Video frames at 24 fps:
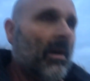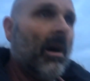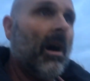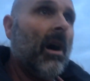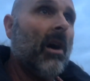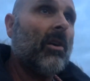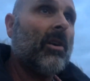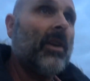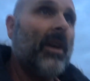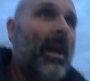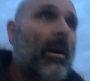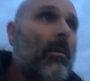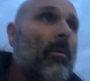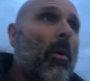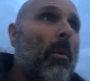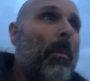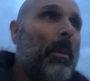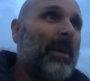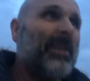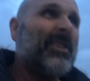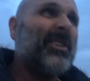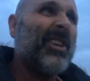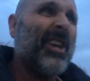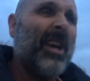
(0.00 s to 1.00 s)
It will
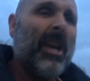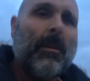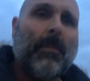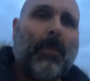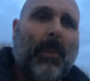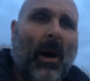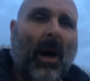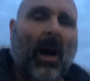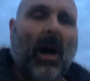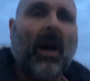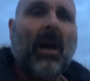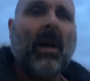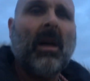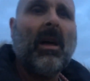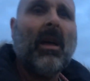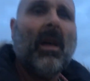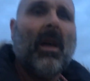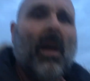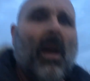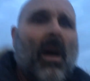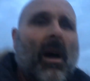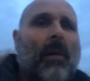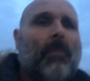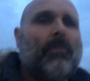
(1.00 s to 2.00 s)
be cheaper
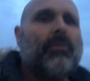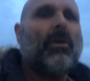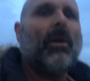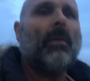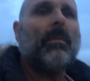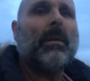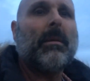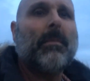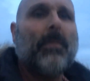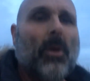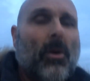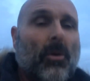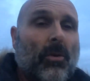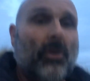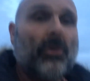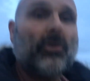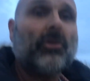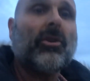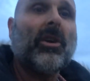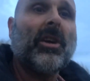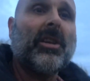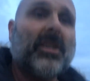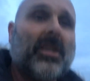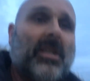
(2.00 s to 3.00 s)
and probably more
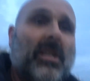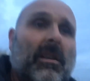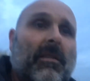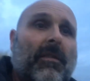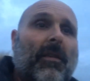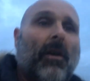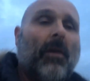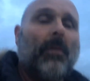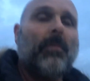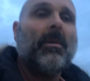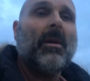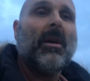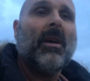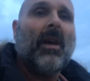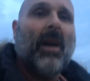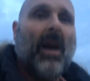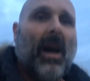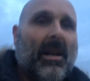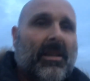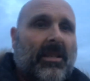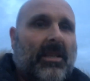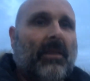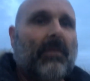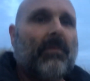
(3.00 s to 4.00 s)
nutritious if I
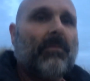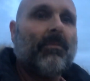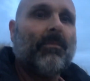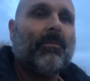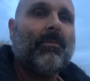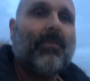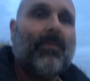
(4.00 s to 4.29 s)
actually